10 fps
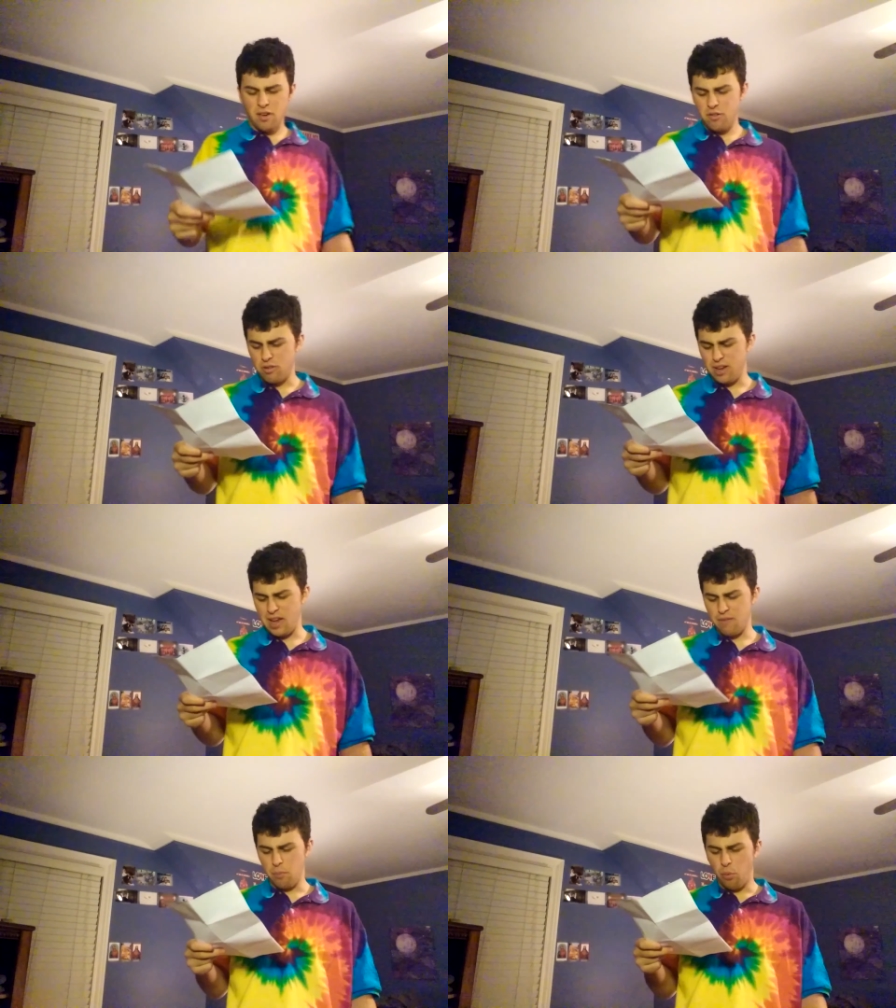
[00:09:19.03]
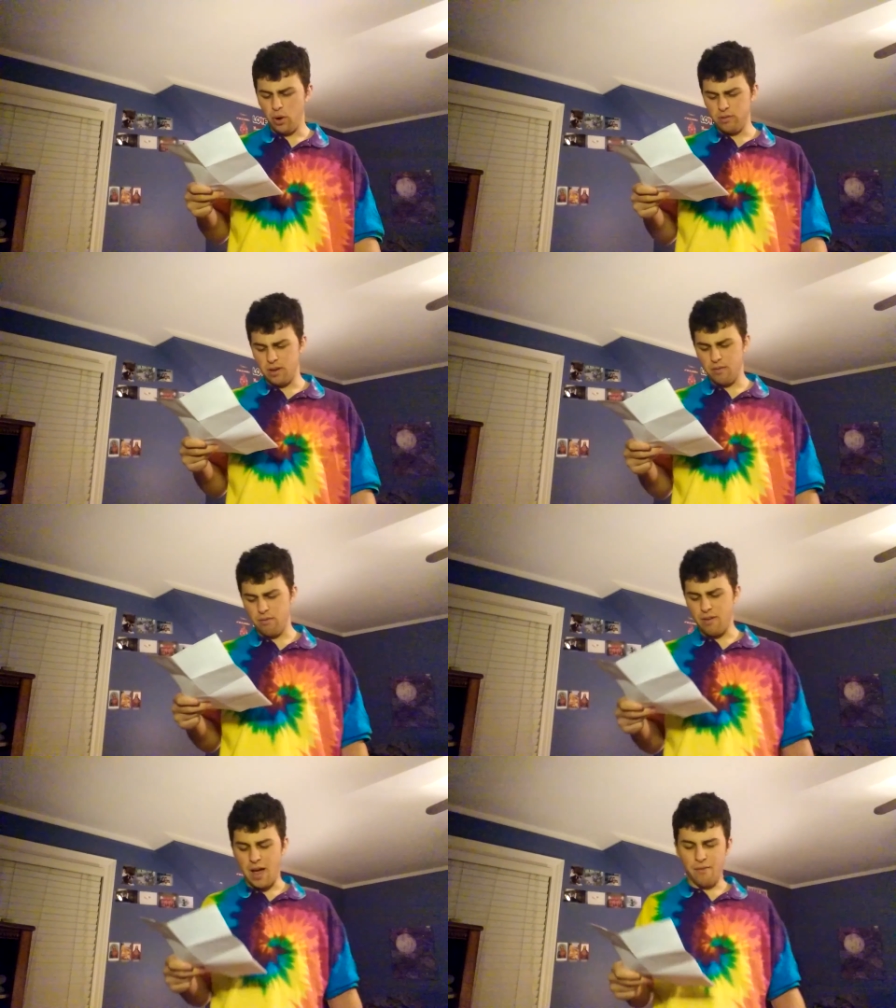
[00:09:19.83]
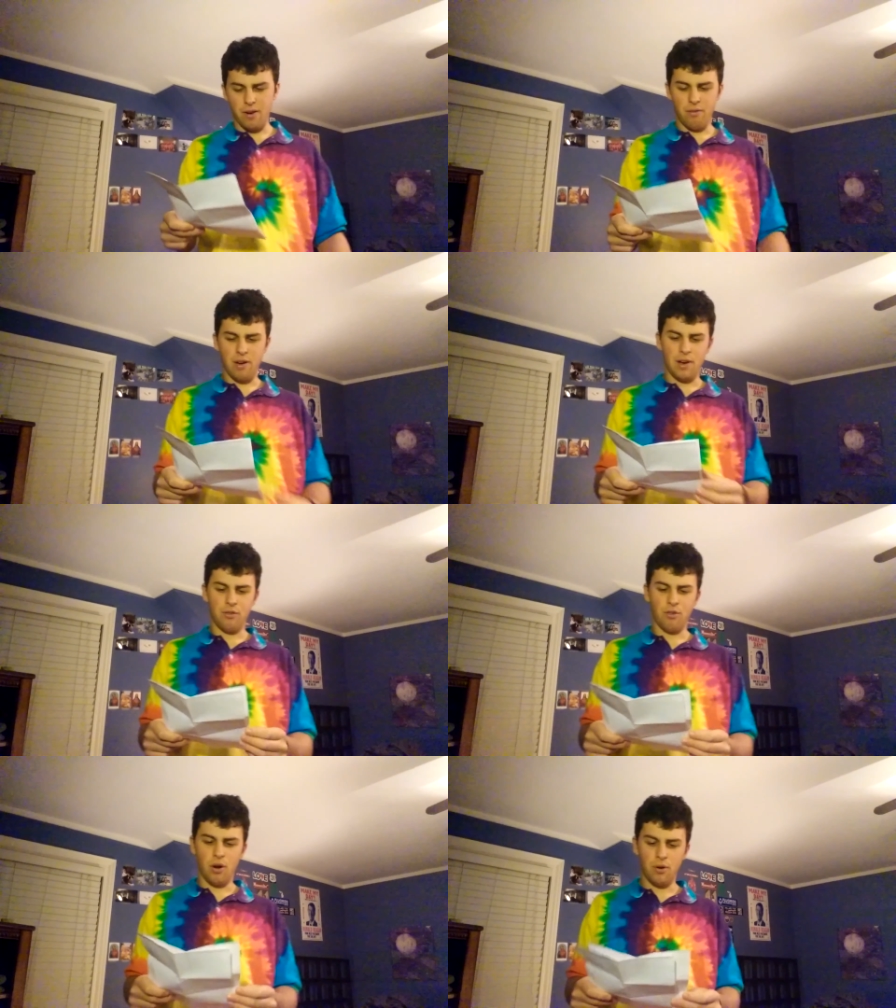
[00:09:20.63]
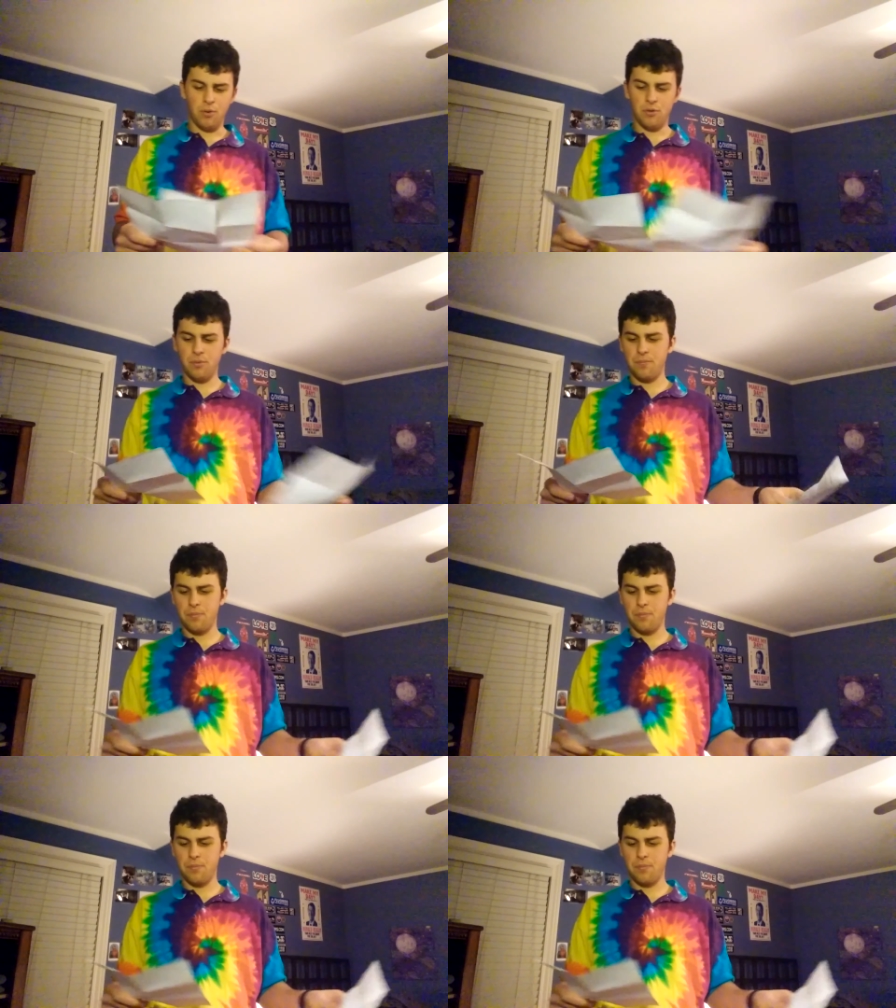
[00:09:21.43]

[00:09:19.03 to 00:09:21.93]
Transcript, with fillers: So I gave it 0.75 out of 5 stars.